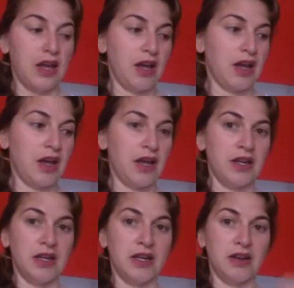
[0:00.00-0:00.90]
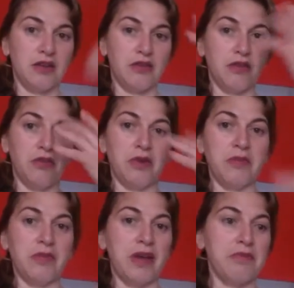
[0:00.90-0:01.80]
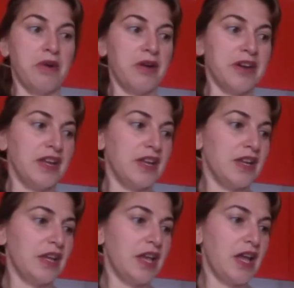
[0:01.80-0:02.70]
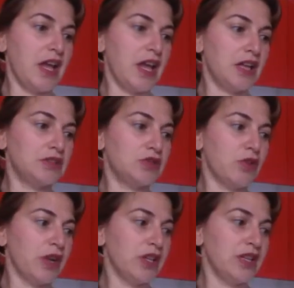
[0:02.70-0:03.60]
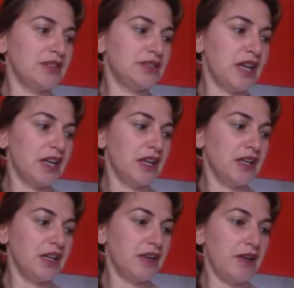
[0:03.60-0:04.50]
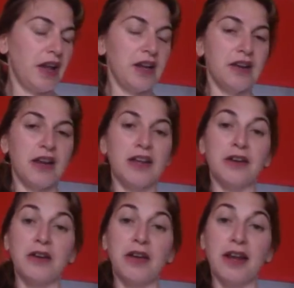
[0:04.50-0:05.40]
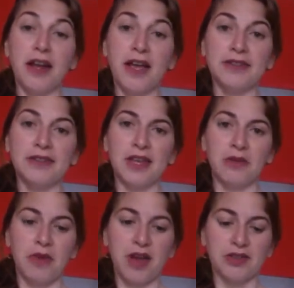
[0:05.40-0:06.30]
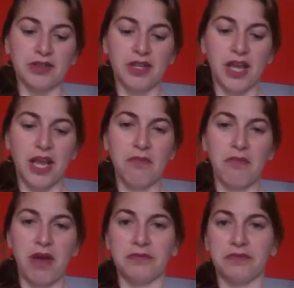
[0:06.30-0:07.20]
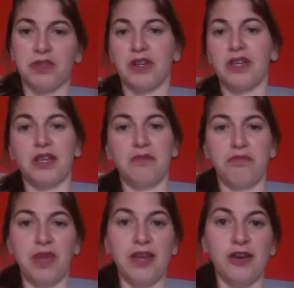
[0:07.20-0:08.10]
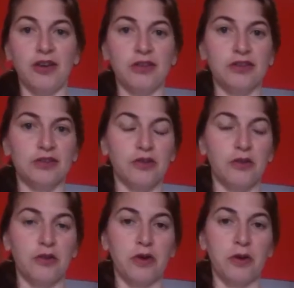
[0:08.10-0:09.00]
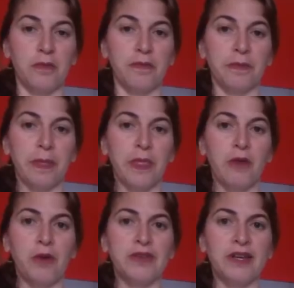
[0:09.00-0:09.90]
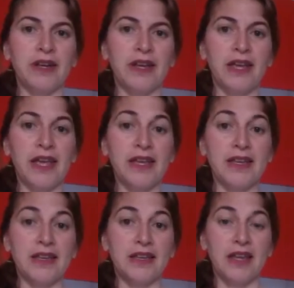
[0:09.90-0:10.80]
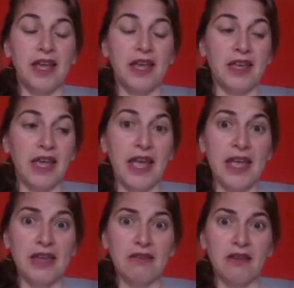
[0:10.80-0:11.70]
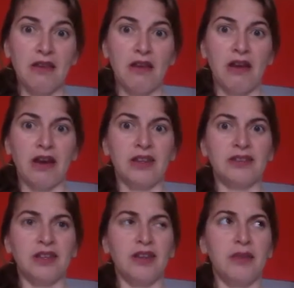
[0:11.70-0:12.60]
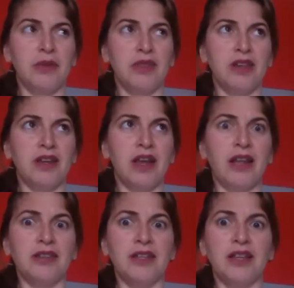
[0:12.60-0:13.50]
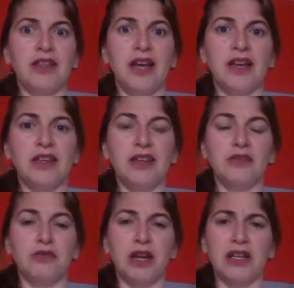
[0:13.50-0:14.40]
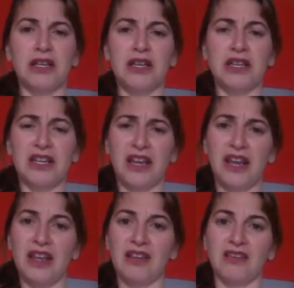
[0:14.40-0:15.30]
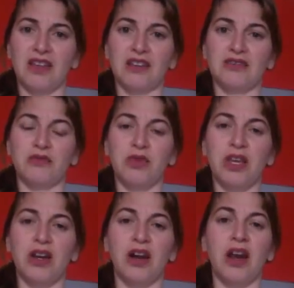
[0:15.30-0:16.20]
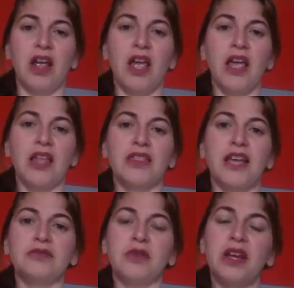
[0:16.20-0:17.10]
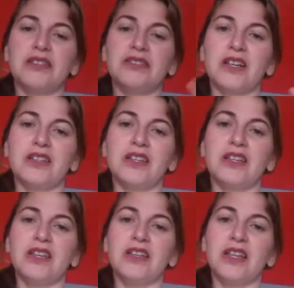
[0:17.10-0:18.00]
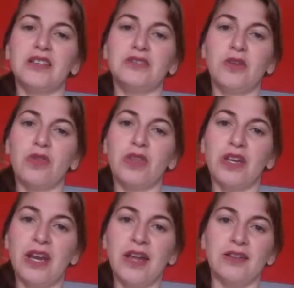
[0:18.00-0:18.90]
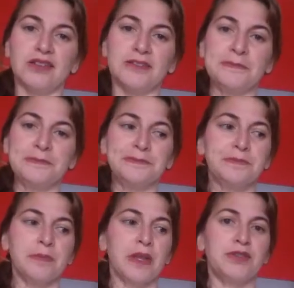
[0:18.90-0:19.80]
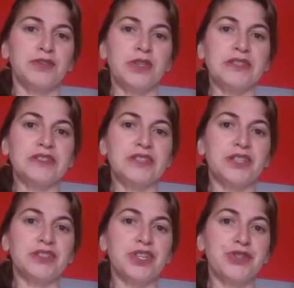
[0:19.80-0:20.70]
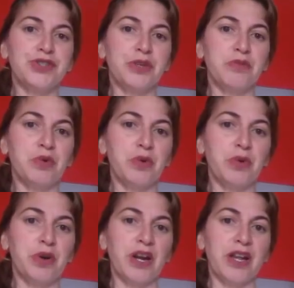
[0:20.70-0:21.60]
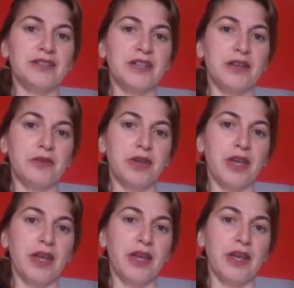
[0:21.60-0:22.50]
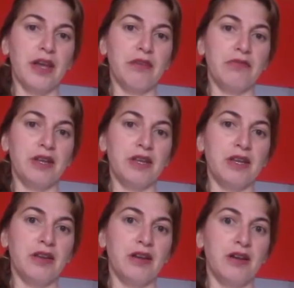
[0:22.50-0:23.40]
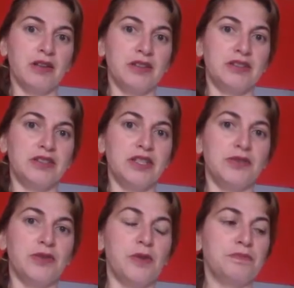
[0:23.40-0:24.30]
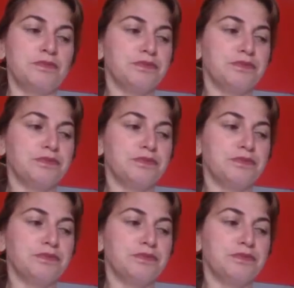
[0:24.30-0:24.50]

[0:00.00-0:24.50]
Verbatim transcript: and all over my body. So I decided and I realized the rash came after eating peanuts or one time I ate a egg and I say, yeah, but the candida diet, you can eat egg. That's weird. That's when I start thinking there is something else. So I start searching more and I say, okay, I have leaky gut syndrome